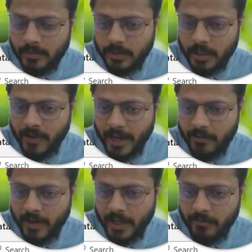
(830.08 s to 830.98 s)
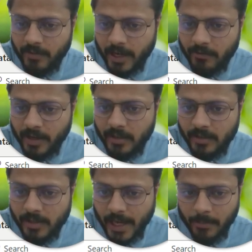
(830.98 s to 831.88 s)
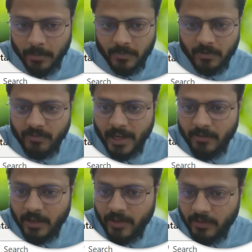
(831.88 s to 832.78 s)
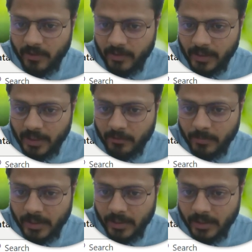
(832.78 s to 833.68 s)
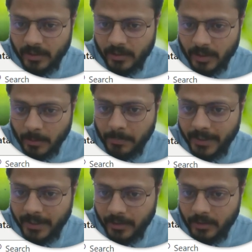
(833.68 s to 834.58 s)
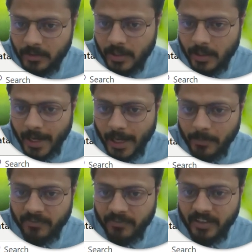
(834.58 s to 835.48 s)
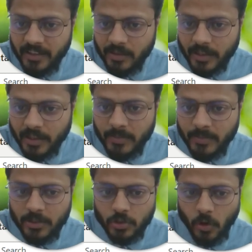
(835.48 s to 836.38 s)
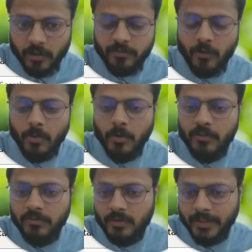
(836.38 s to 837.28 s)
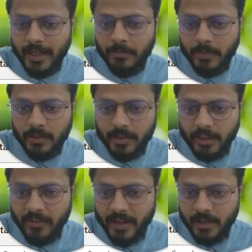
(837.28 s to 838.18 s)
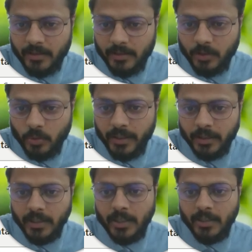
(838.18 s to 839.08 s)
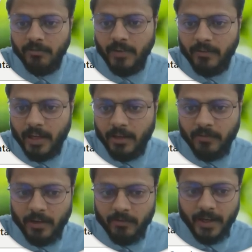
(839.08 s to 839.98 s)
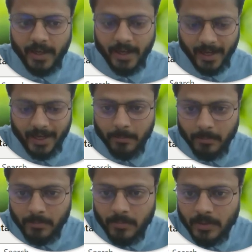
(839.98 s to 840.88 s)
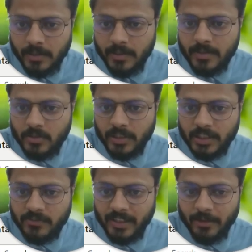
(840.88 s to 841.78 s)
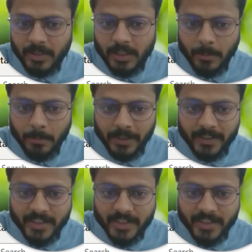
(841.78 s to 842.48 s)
YYYYMM. YYYY will give me year, complete year. MM will give me short form of that month. If I do it YYYYM, so this will give me complete